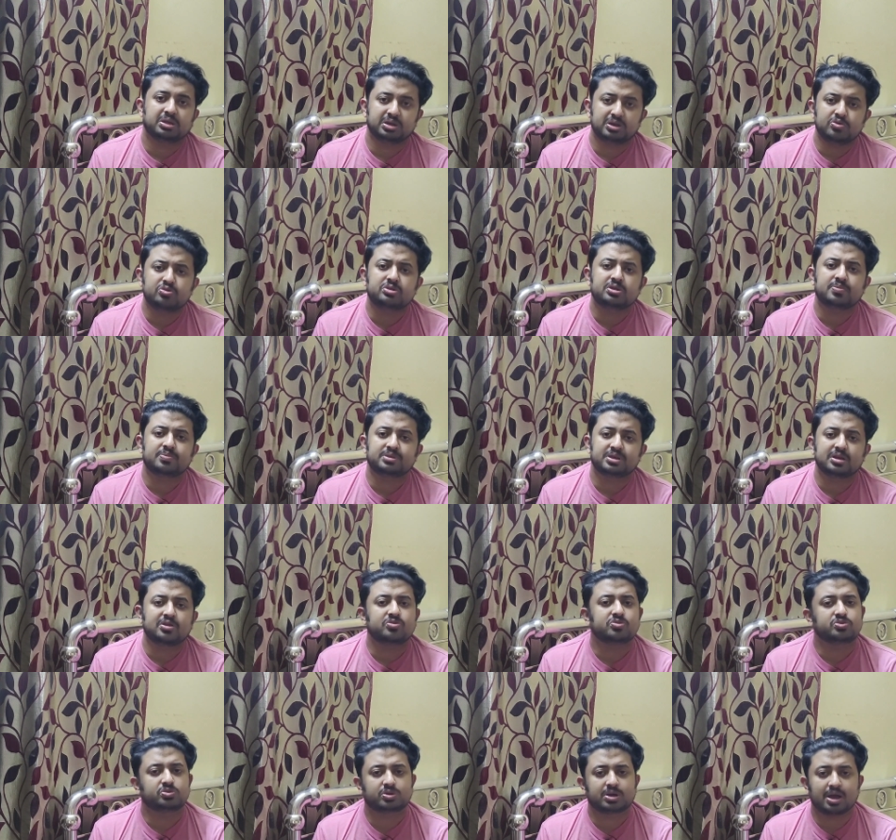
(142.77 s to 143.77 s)
new ships are
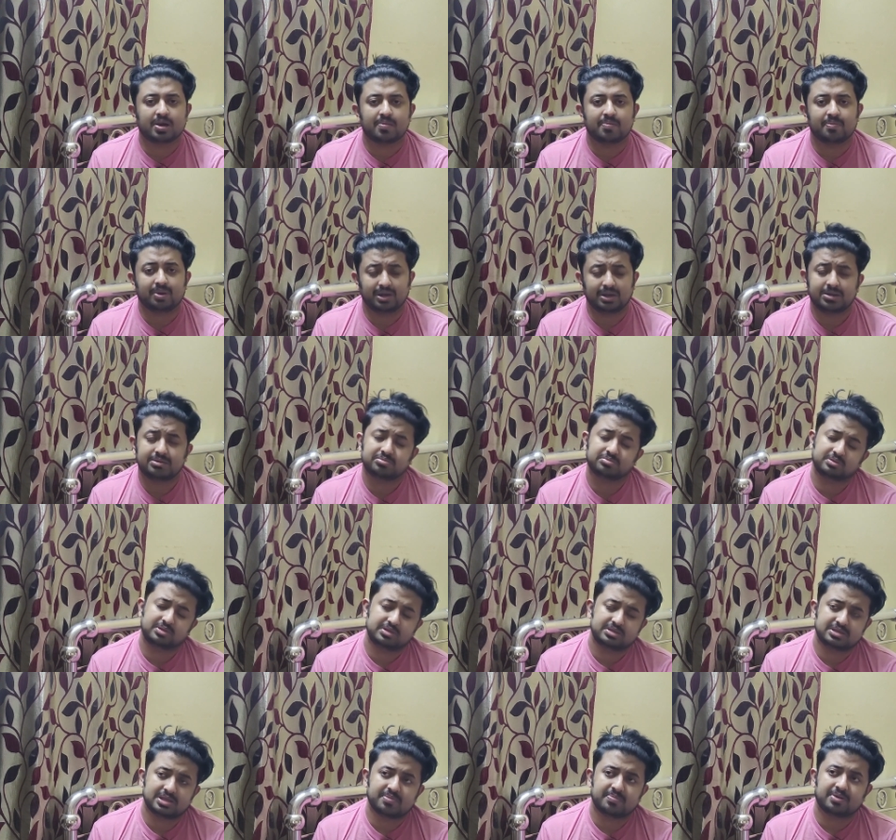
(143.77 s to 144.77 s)
used to come, but
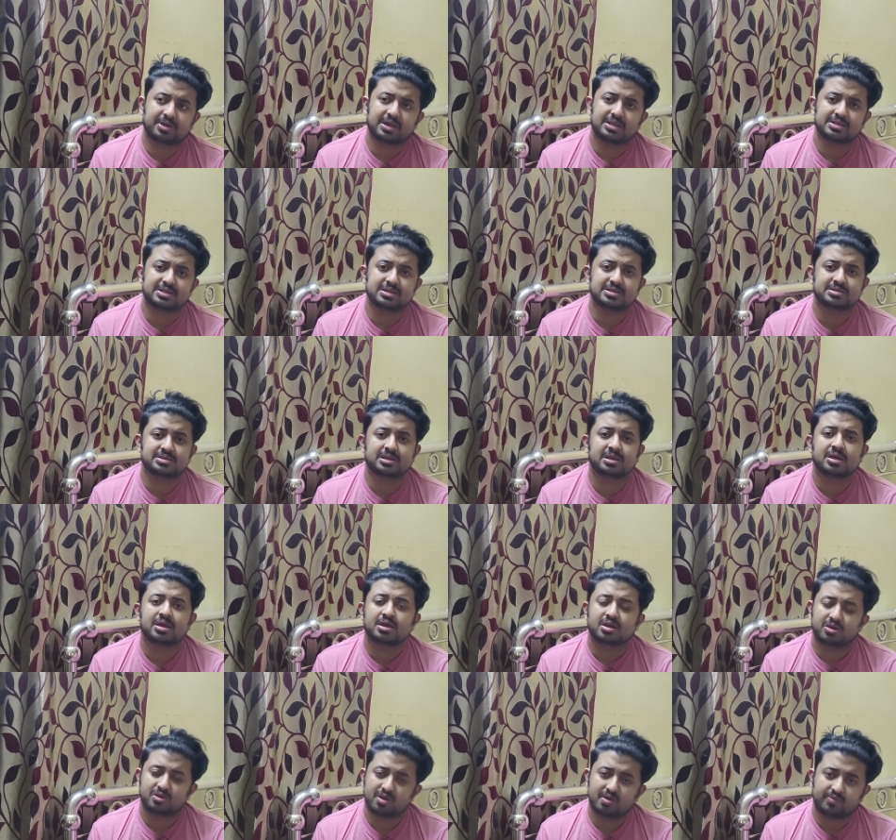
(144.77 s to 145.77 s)
in some cases
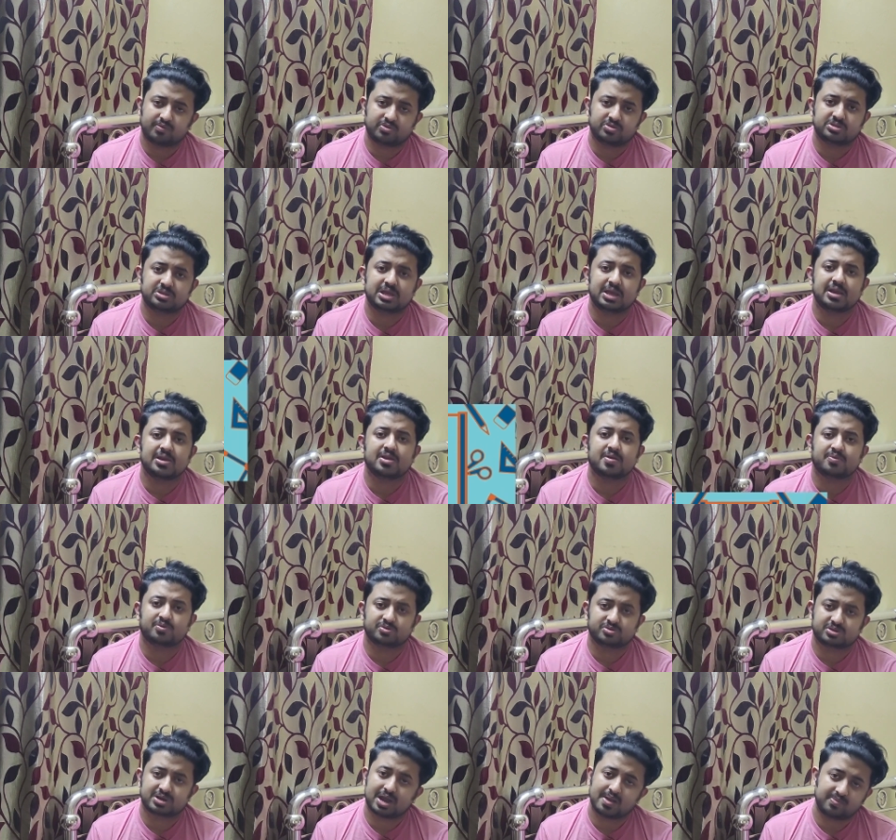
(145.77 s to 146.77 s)
you have to sail, you
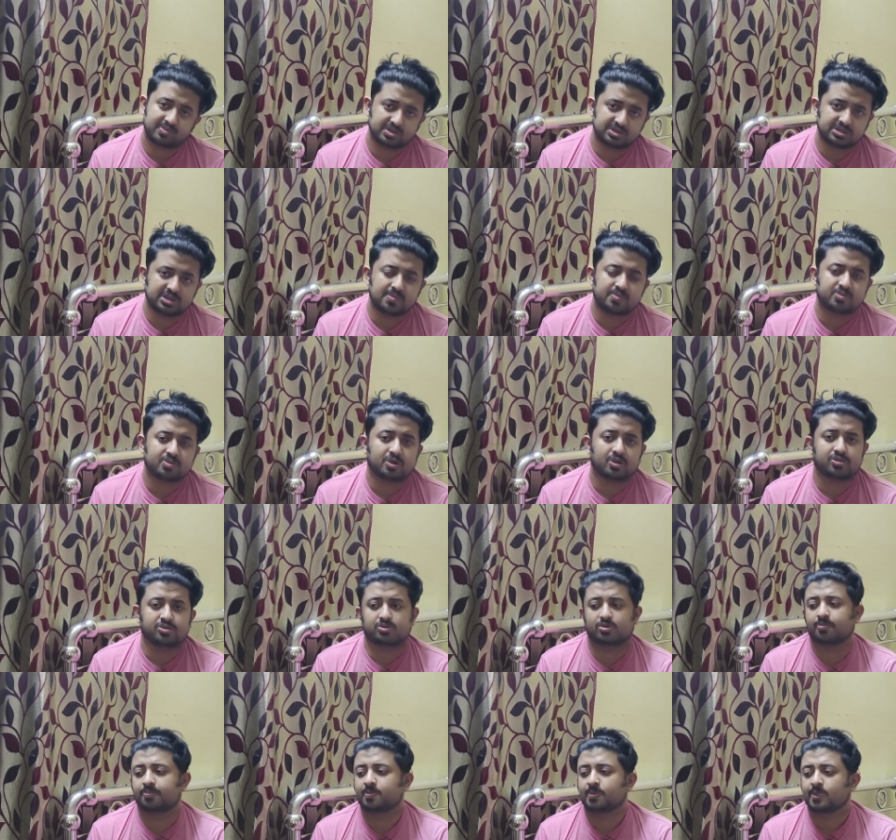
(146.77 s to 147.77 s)
have to scrap the ships
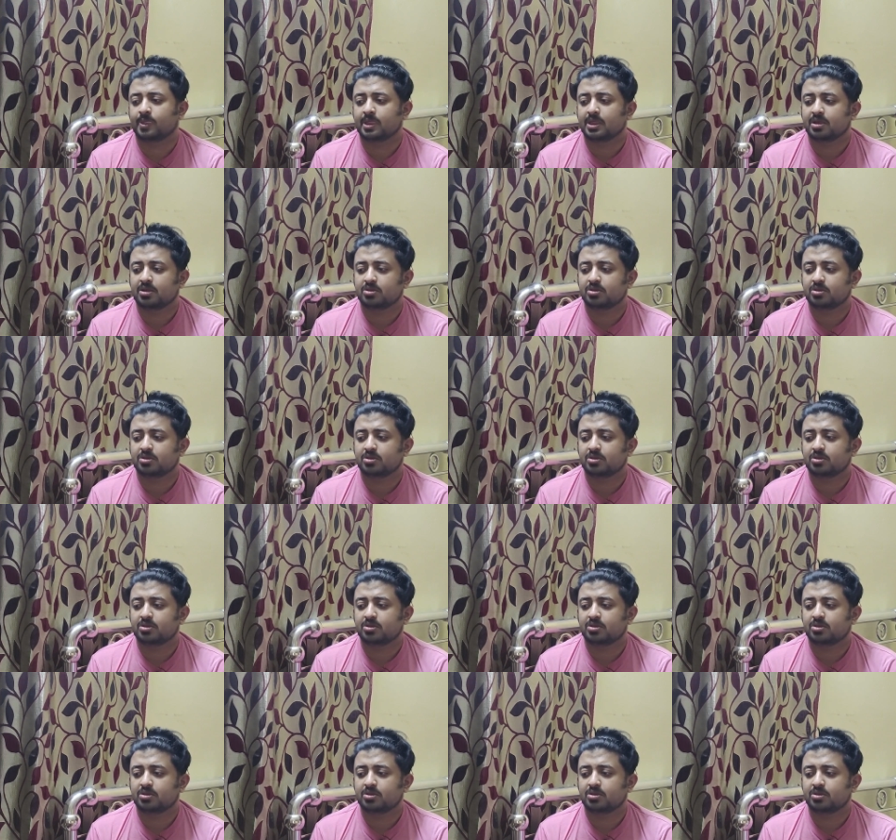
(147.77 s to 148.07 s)
also.